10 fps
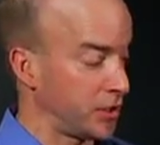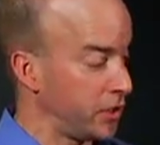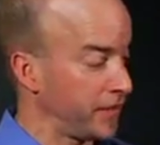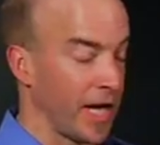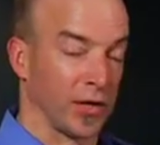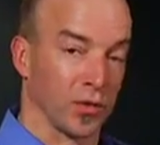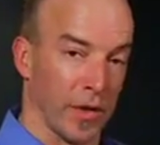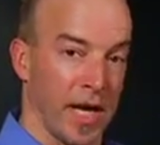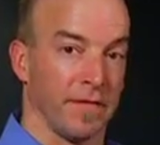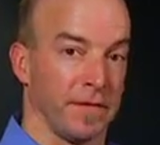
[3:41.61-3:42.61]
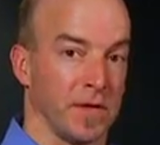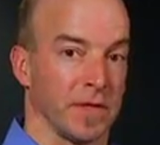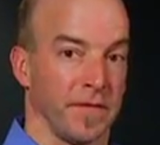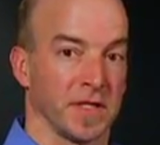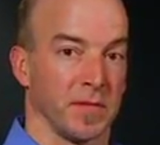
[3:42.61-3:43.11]
So you've got great
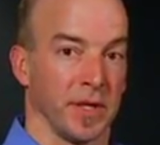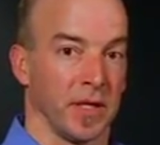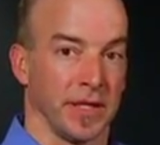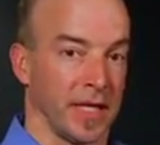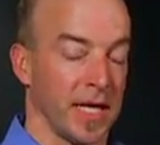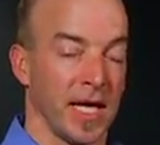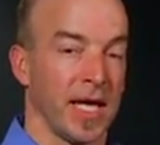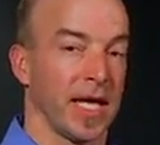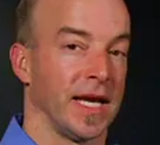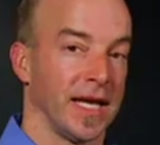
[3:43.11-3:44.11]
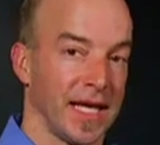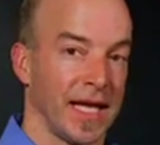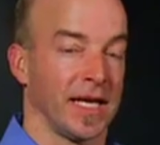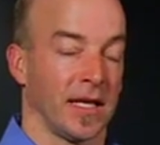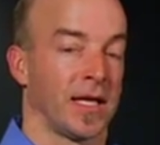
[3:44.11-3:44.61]
visibility in
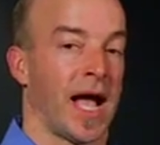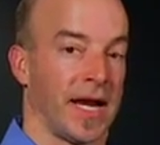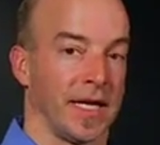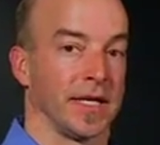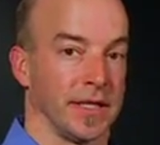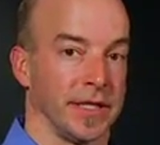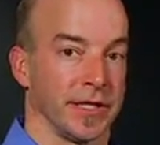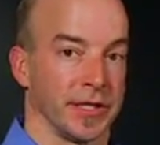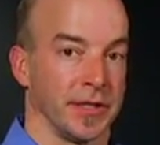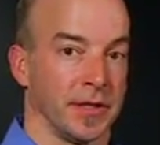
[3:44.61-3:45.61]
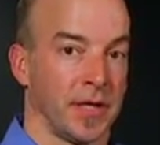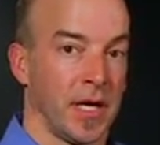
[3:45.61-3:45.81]
any lighting condition.